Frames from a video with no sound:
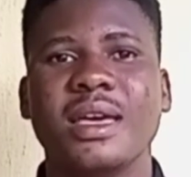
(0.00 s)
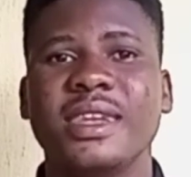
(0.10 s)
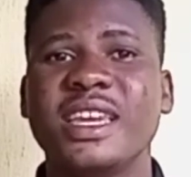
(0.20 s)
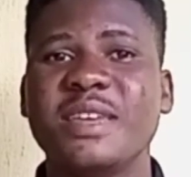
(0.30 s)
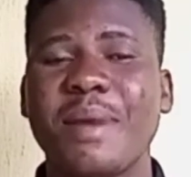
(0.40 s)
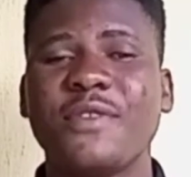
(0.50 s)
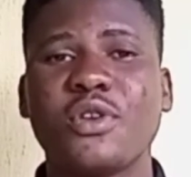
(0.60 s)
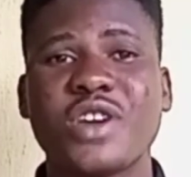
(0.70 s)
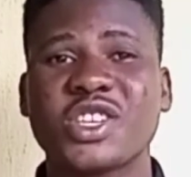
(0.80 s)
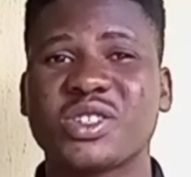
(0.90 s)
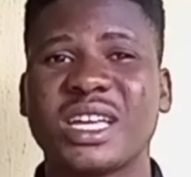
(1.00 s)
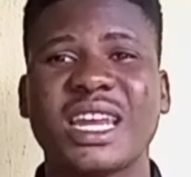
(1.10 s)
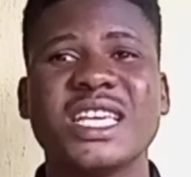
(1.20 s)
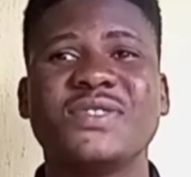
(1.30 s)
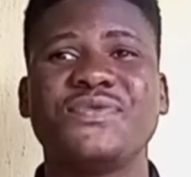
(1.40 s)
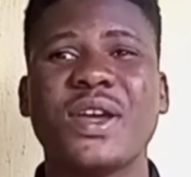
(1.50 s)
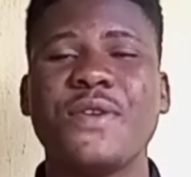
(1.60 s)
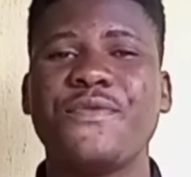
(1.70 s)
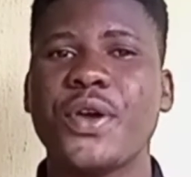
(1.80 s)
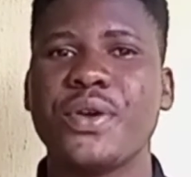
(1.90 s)
The demand for grass cutter now is
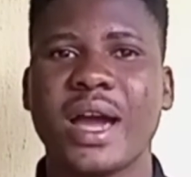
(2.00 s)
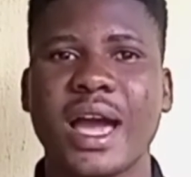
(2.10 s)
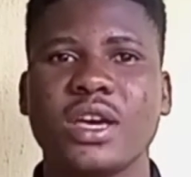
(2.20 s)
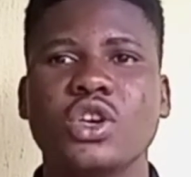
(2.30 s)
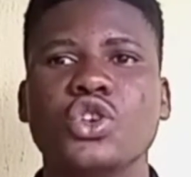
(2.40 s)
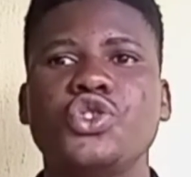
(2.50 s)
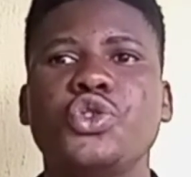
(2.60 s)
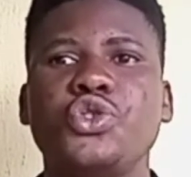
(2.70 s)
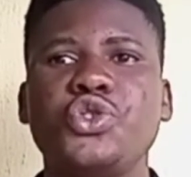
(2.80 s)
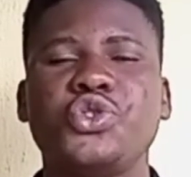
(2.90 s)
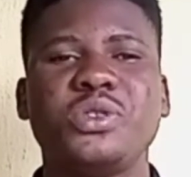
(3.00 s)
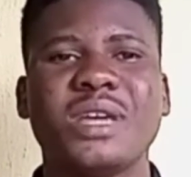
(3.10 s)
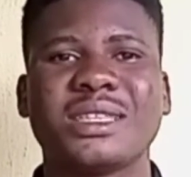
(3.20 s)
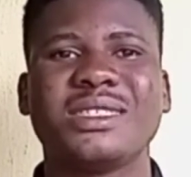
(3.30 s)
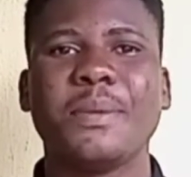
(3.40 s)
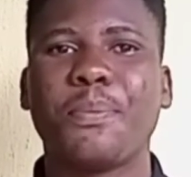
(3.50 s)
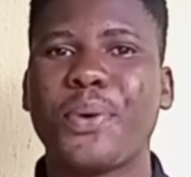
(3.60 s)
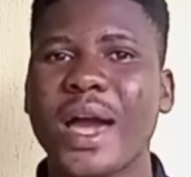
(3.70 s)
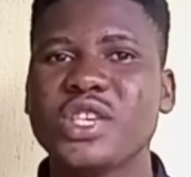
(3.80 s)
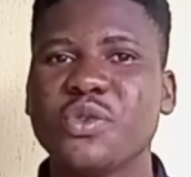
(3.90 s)
very very high. So due to that, the
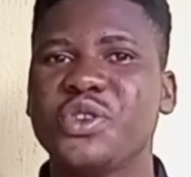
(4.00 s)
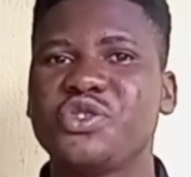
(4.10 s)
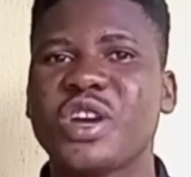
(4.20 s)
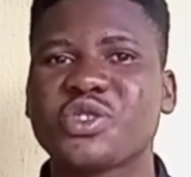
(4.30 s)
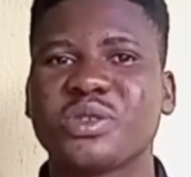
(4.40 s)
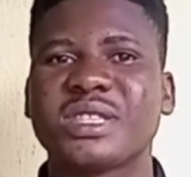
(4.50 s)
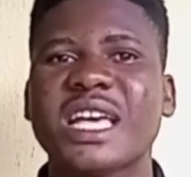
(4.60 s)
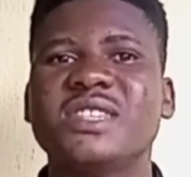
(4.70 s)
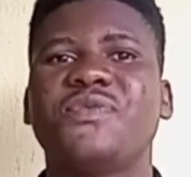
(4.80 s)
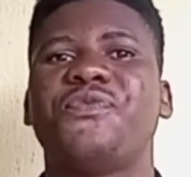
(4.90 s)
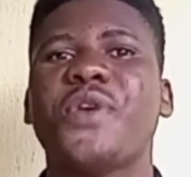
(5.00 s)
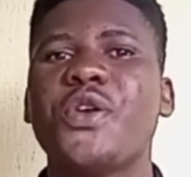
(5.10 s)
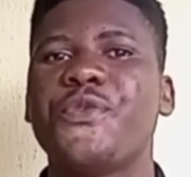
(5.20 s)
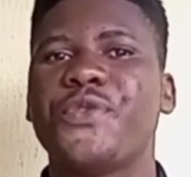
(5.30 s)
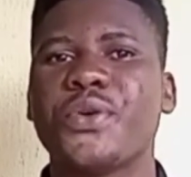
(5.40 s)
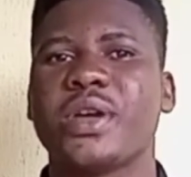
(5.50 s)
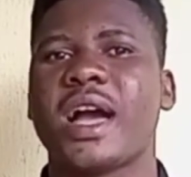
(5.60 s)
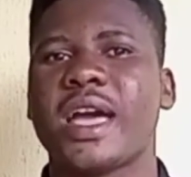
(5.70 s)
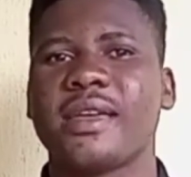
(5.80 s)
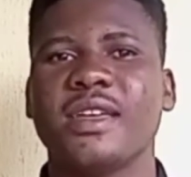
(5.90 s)
price of the grass cutter is very very
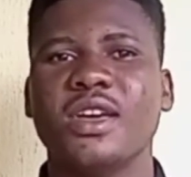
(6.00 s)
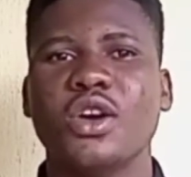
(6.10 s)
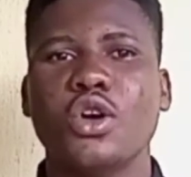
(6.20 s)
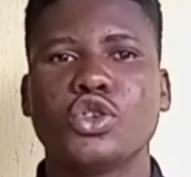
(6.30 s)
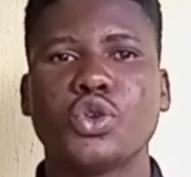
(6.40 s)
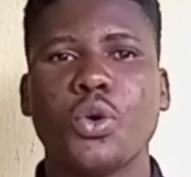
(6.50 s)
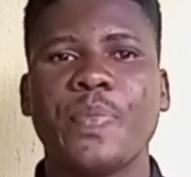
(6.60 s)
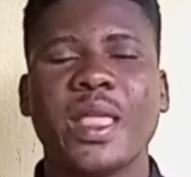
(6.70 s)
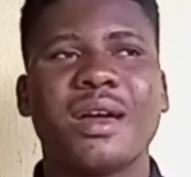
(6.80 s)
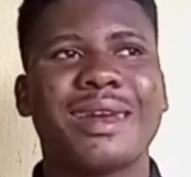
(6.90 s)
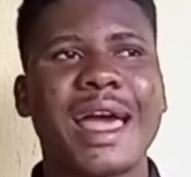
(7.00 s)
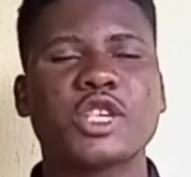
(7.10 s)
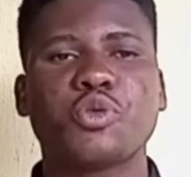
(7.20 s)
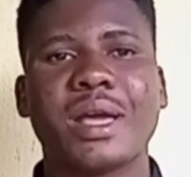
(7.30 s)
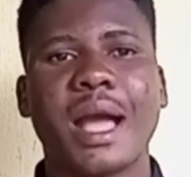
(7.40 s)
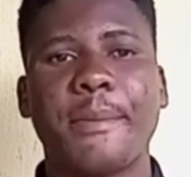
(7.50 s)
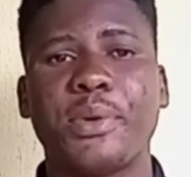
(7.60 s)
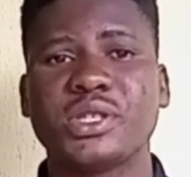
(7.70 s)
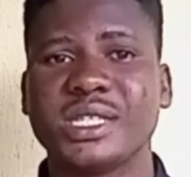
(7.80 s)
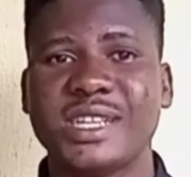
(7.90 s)
high. So last week I
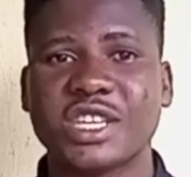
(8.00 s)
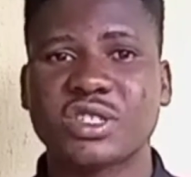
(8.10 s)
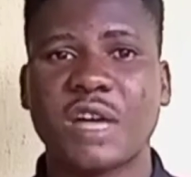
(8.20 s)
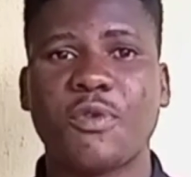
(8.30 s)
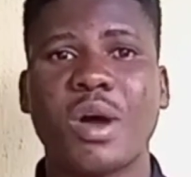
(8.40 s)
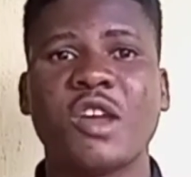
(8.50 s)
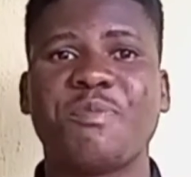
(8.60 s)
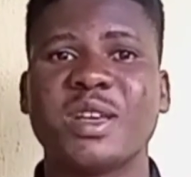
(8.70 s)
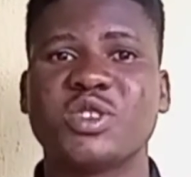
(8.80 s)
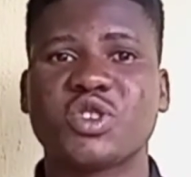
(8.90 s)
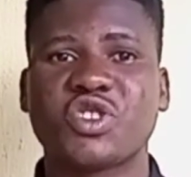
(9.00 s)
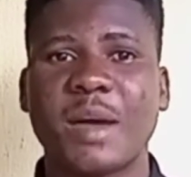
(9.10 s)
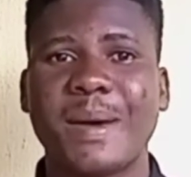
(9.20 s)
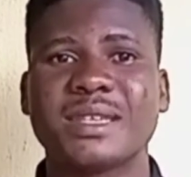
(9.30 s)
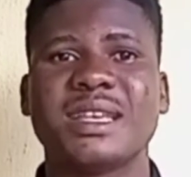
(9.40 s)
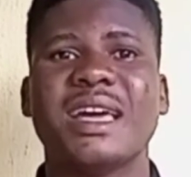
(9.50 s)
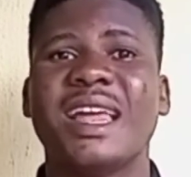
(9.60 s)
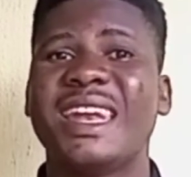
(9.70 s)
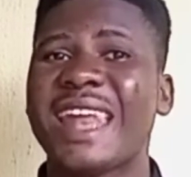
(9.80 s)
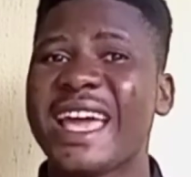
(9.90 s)
bought a grass cutter for one of my subscribers,
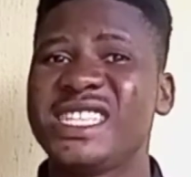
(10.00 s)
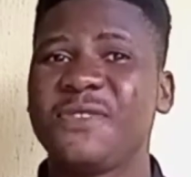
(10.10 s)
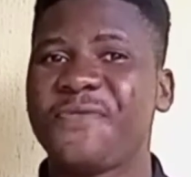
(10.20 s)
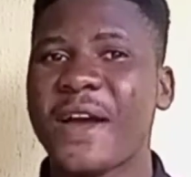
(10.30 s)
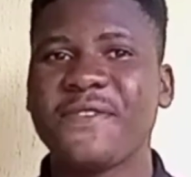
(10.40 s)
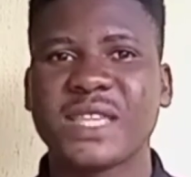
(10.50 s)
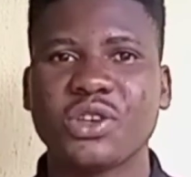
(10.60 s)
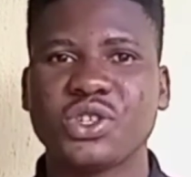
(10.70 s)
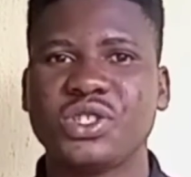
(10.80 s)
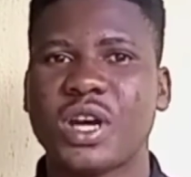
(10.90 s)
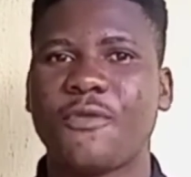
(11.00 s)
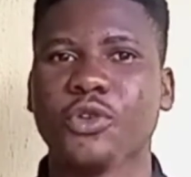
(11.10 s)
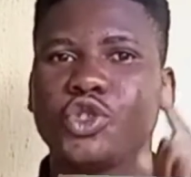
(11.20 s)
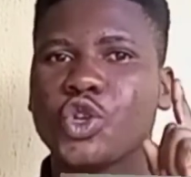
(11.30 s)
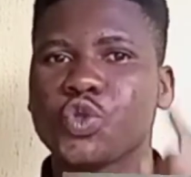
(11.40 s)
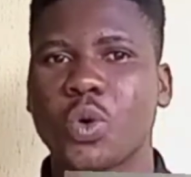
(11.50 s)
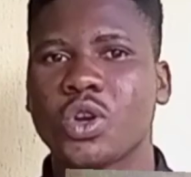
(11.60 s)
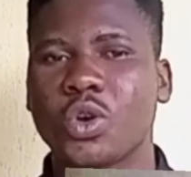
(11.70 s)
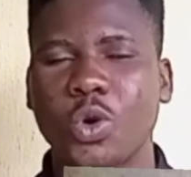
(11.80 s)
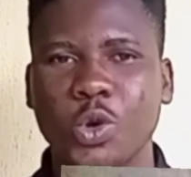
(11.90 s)
95,000 naira for just
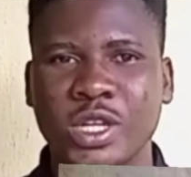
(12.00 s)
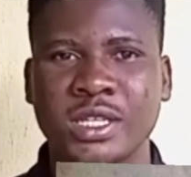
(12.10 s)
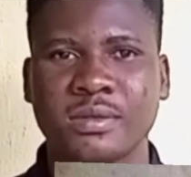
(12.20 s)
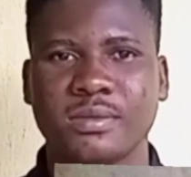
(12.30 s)
one colony.